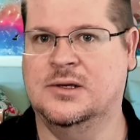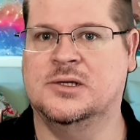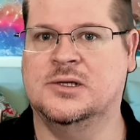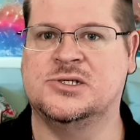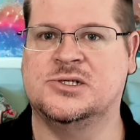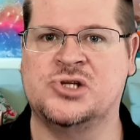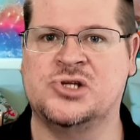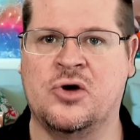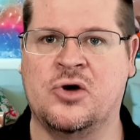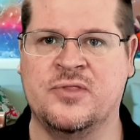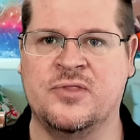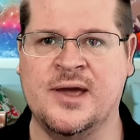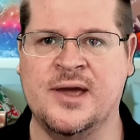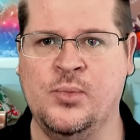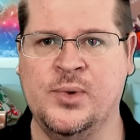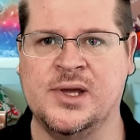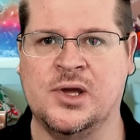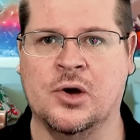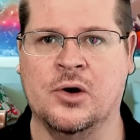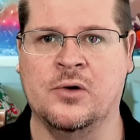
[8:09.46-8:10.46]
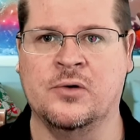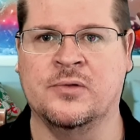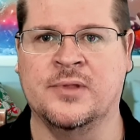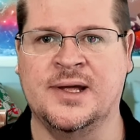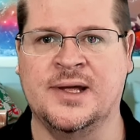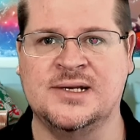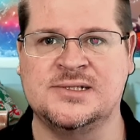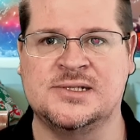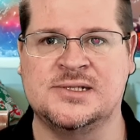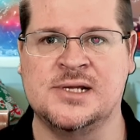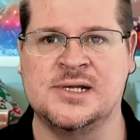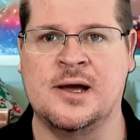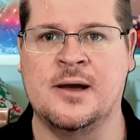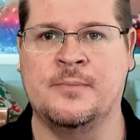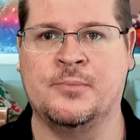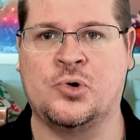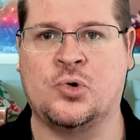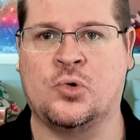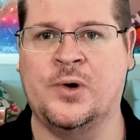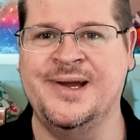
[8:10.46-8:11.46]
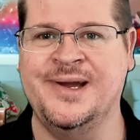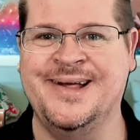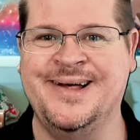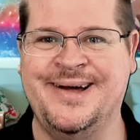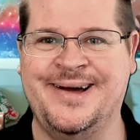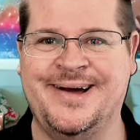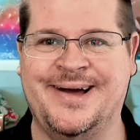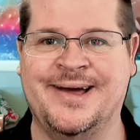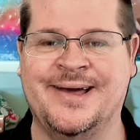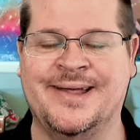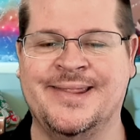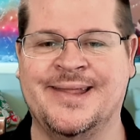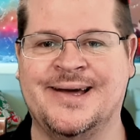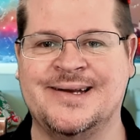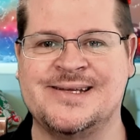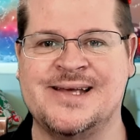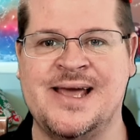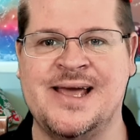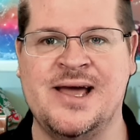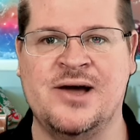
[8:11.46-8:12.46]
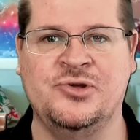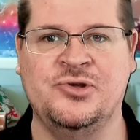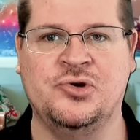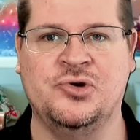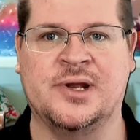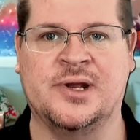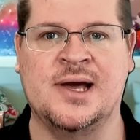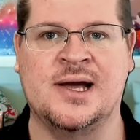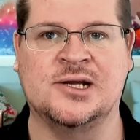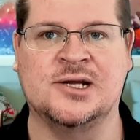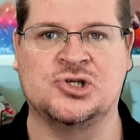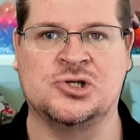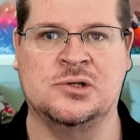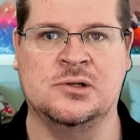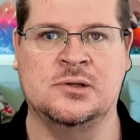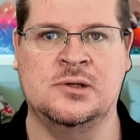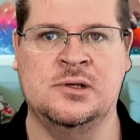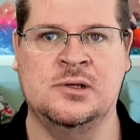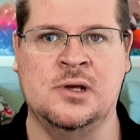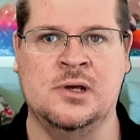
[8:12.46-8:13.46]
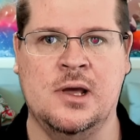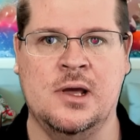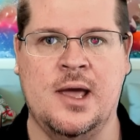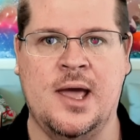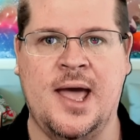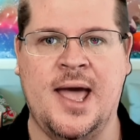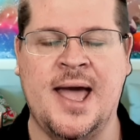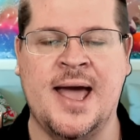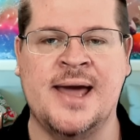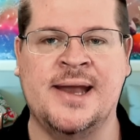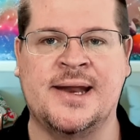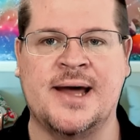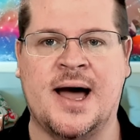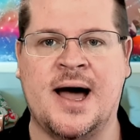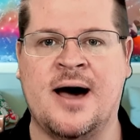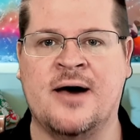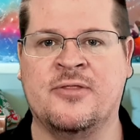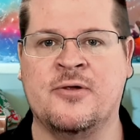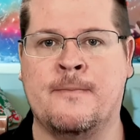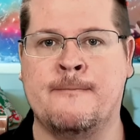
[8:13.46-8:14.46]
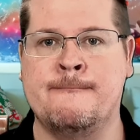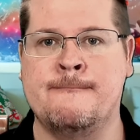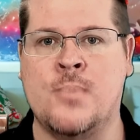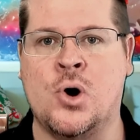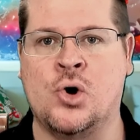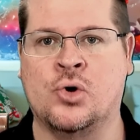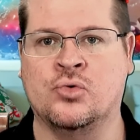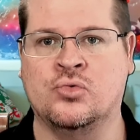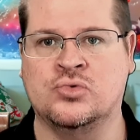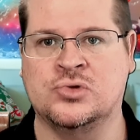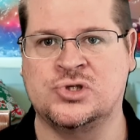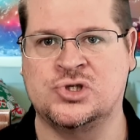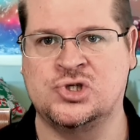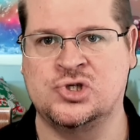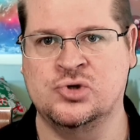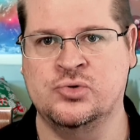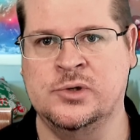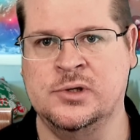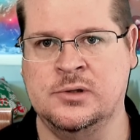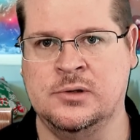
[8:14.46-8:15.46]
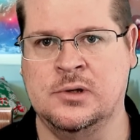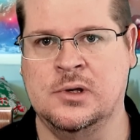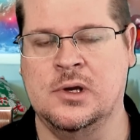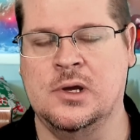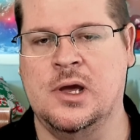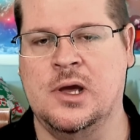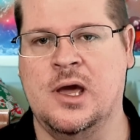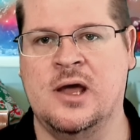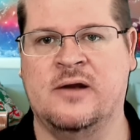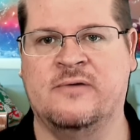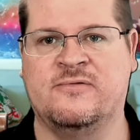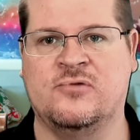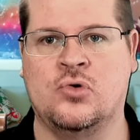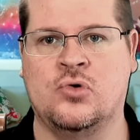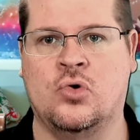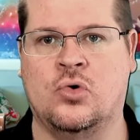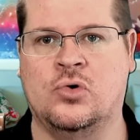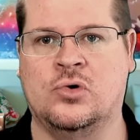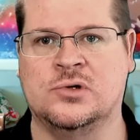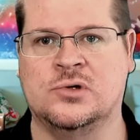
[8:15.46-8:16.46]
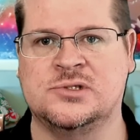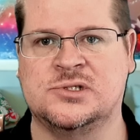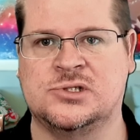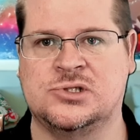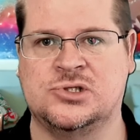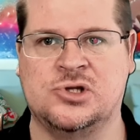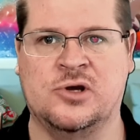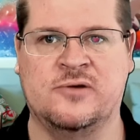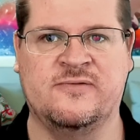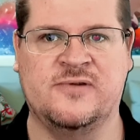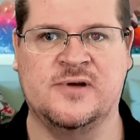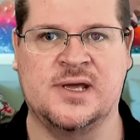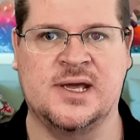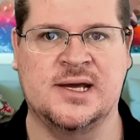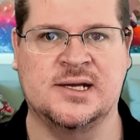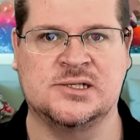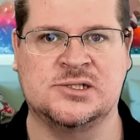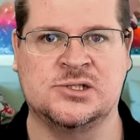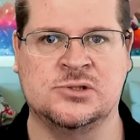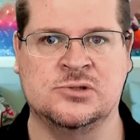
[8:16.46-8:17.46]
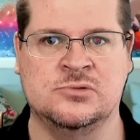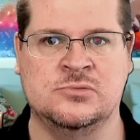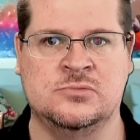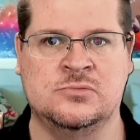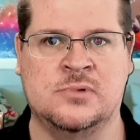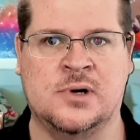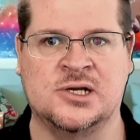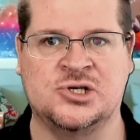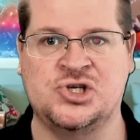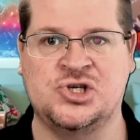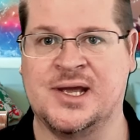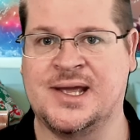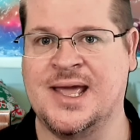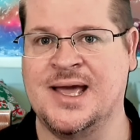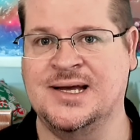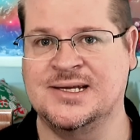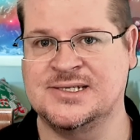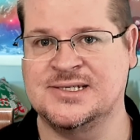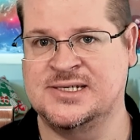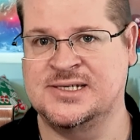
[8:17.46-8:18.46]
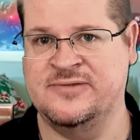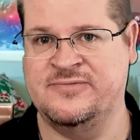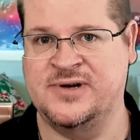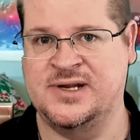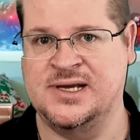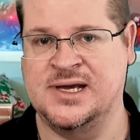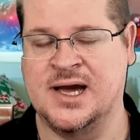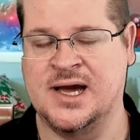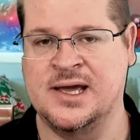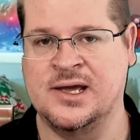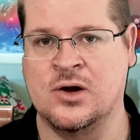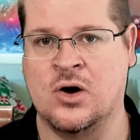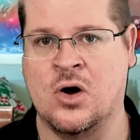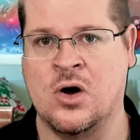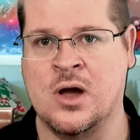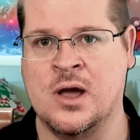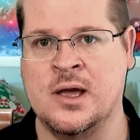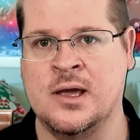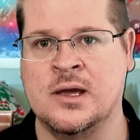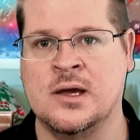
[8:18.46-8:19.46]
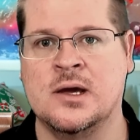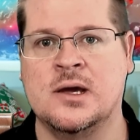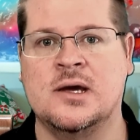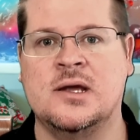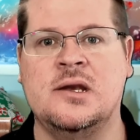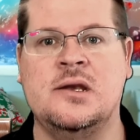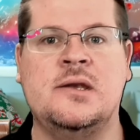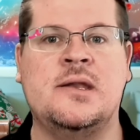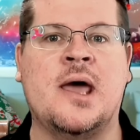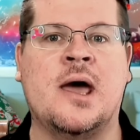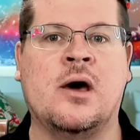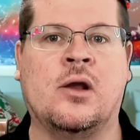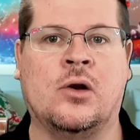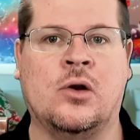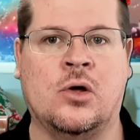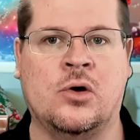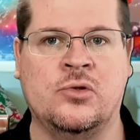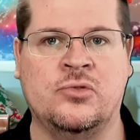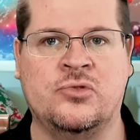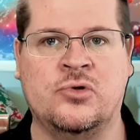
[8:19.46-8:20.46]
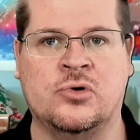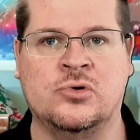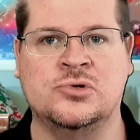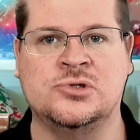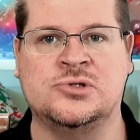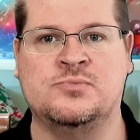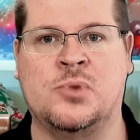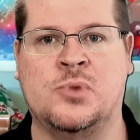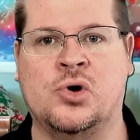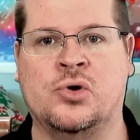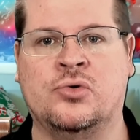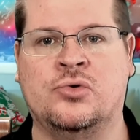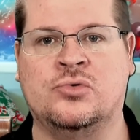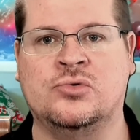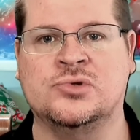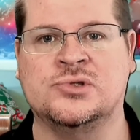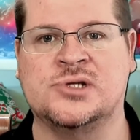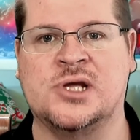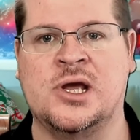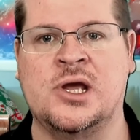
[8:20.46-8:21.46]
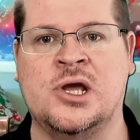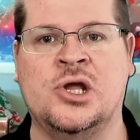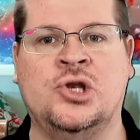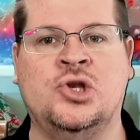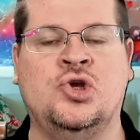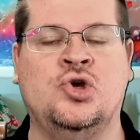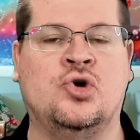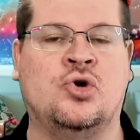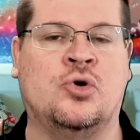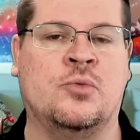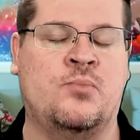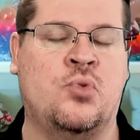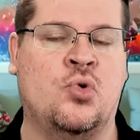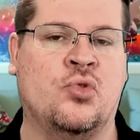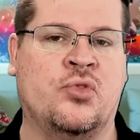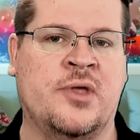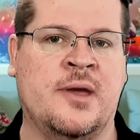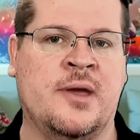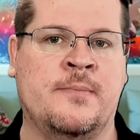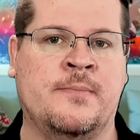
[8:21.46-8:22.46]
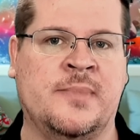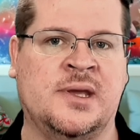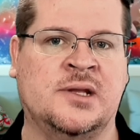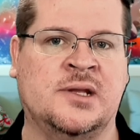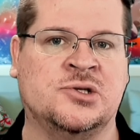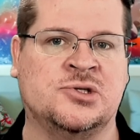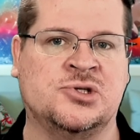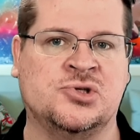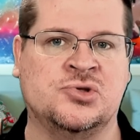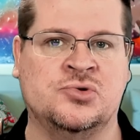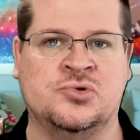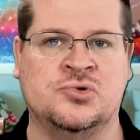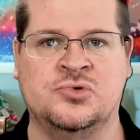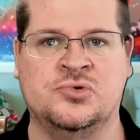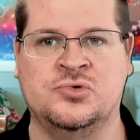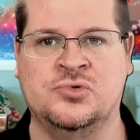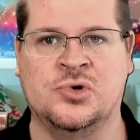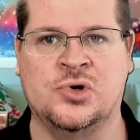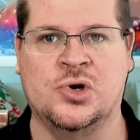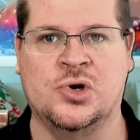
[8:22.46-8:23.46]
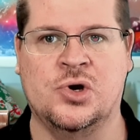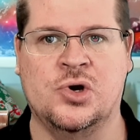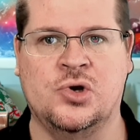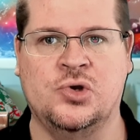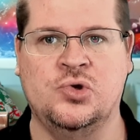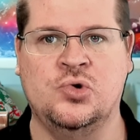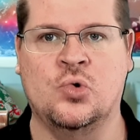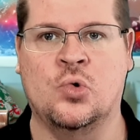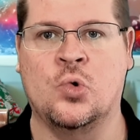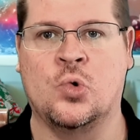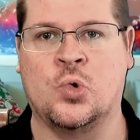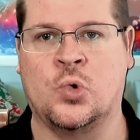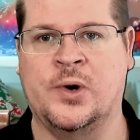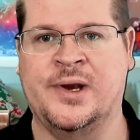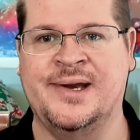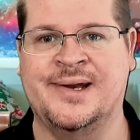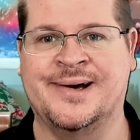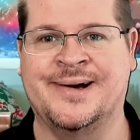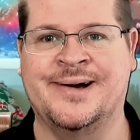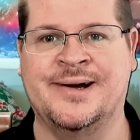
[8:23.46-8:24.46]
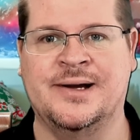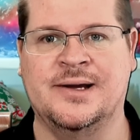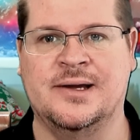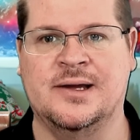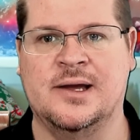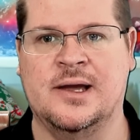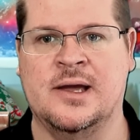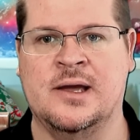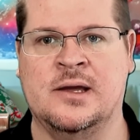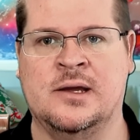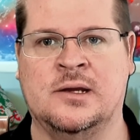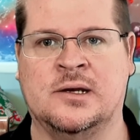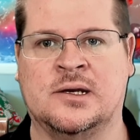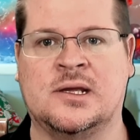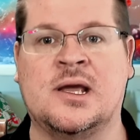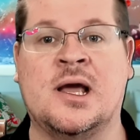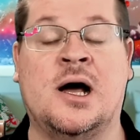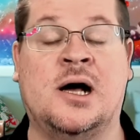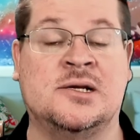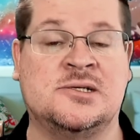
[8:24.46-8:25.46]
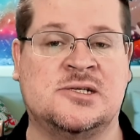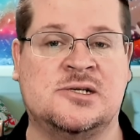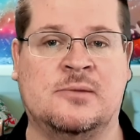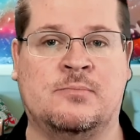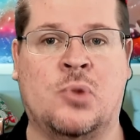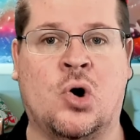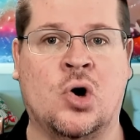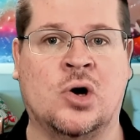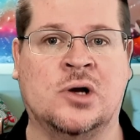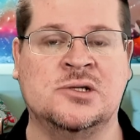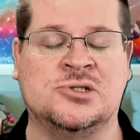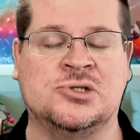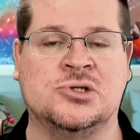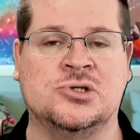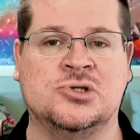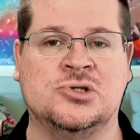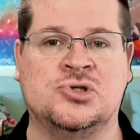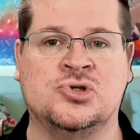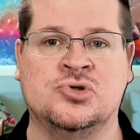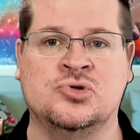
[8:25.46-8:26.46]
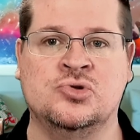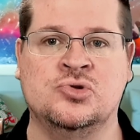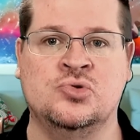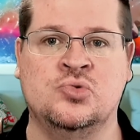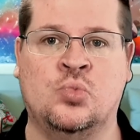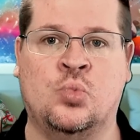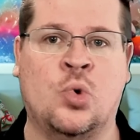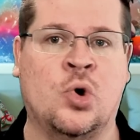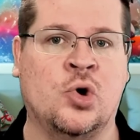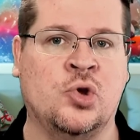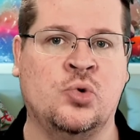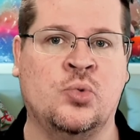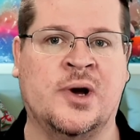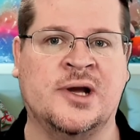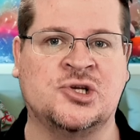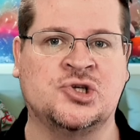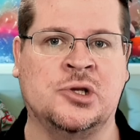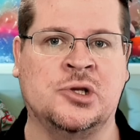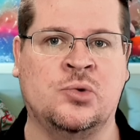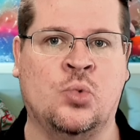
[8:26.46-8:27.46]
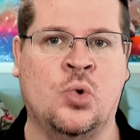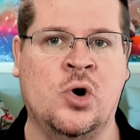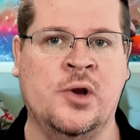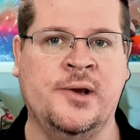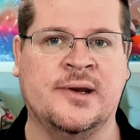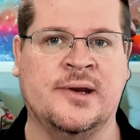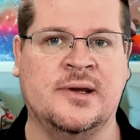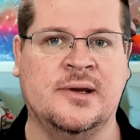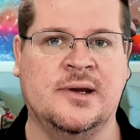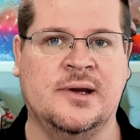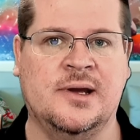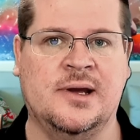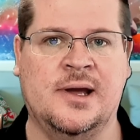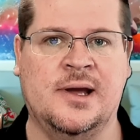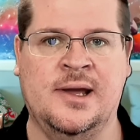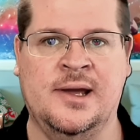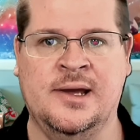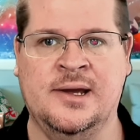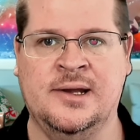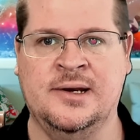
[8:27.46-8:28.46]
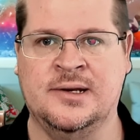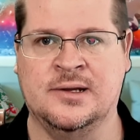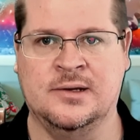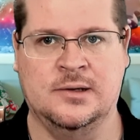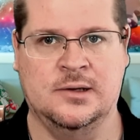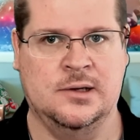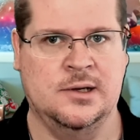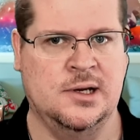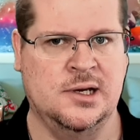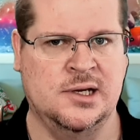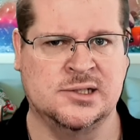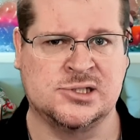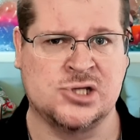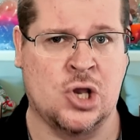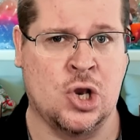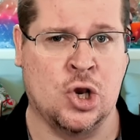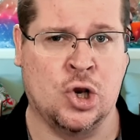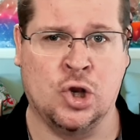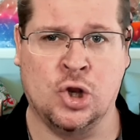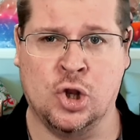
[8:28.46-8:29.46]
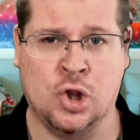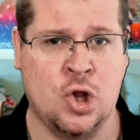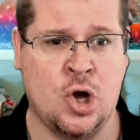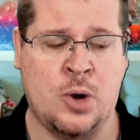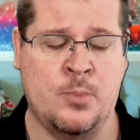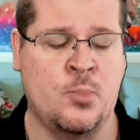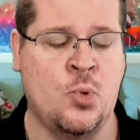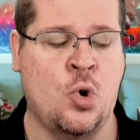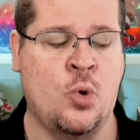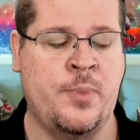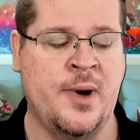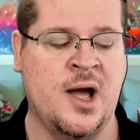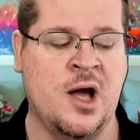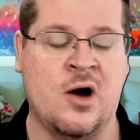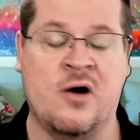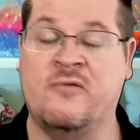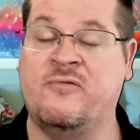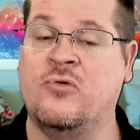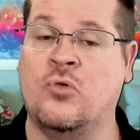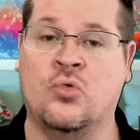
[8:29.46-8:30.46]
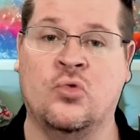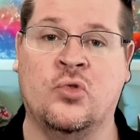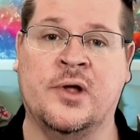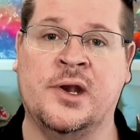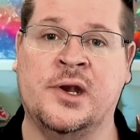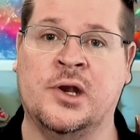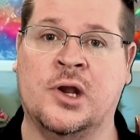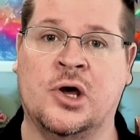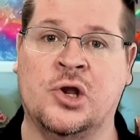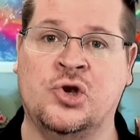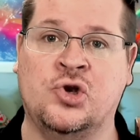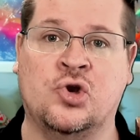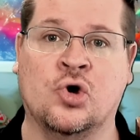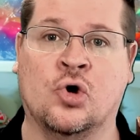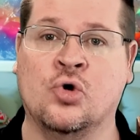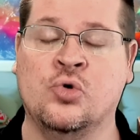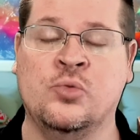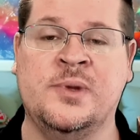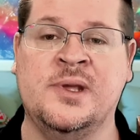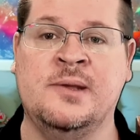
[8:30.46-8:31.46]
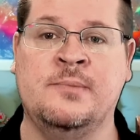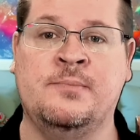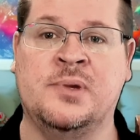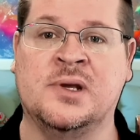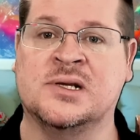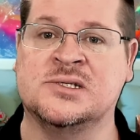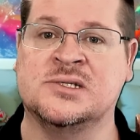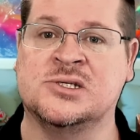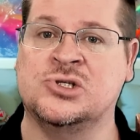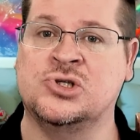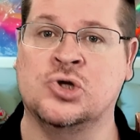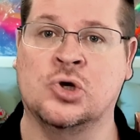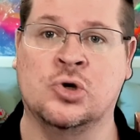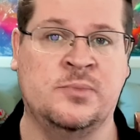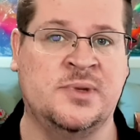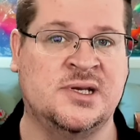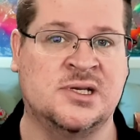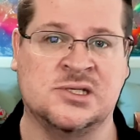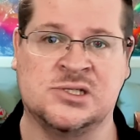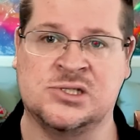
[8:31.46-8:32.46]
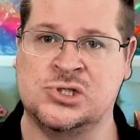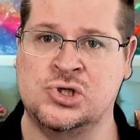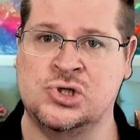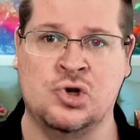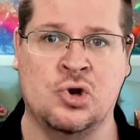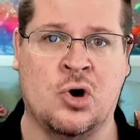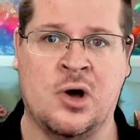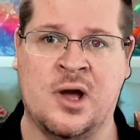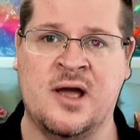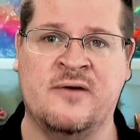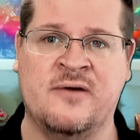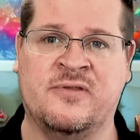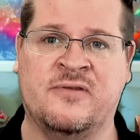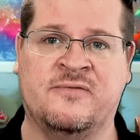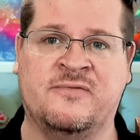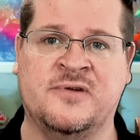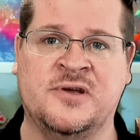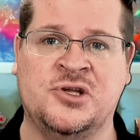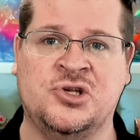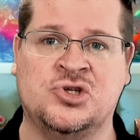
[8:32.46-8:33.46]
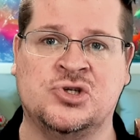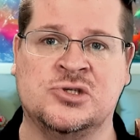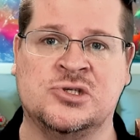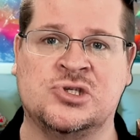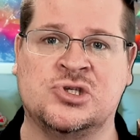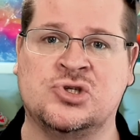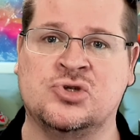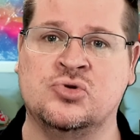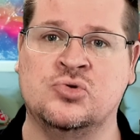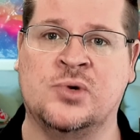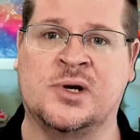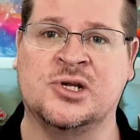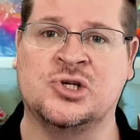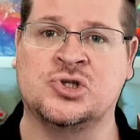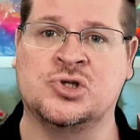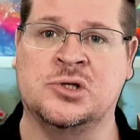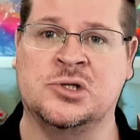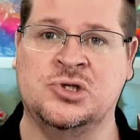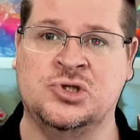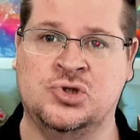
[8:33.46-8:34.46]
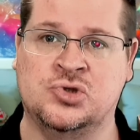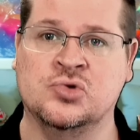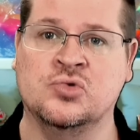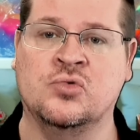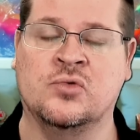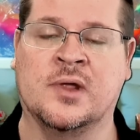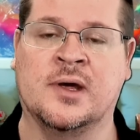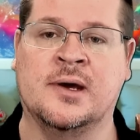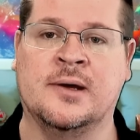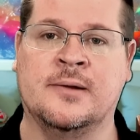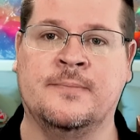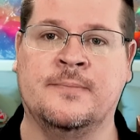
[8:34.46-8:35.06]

So there we go. That's Krita, and that's how you can actually add other models to it. And of course, don't forget to check out CivitAI, download those models, and you can put them into your Krita and customize it to what you actually want. And it's a lot more powerful than Adobe, because Adobe does not have the features to actually do that.